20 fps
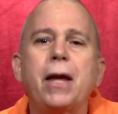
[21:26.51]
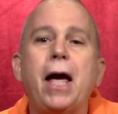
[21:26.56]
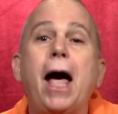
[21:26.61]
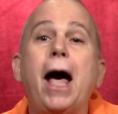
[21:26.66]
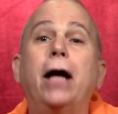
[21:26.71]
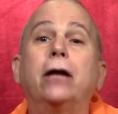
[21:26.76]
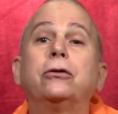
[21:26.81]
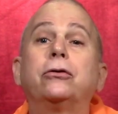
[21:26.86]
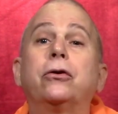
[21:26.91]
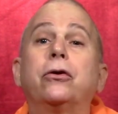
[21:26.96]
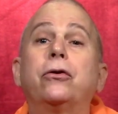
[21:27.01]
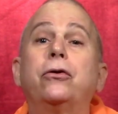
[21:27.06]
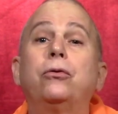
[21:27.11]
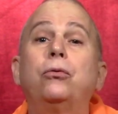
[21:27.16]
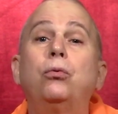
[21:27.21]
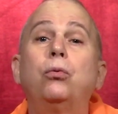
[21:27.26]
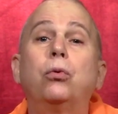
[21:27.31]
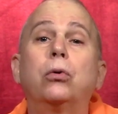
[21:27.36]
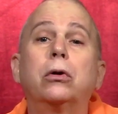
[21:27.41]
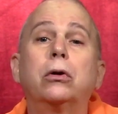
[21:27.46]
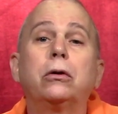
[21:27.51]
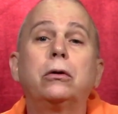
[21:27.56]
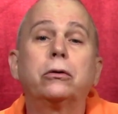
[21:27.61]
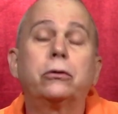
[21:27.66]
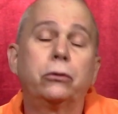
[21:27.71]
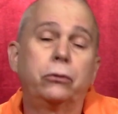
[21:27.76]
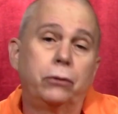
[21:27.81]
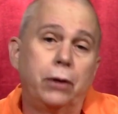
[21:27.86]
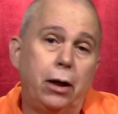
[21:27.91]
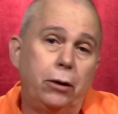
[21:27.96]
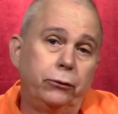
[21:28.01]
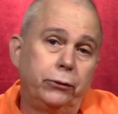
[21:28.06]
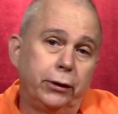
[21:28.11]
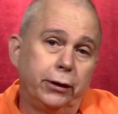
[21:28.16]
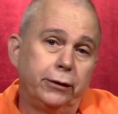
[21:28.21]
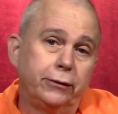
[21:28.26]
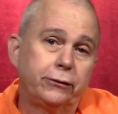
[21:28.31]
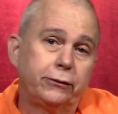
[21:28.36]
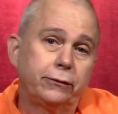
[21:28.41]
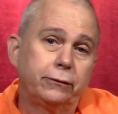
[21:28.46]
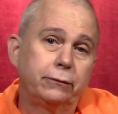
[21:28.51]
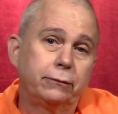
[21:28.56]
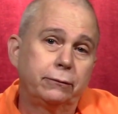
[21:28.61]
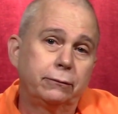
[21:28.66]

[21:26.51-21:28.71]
and to the world around us.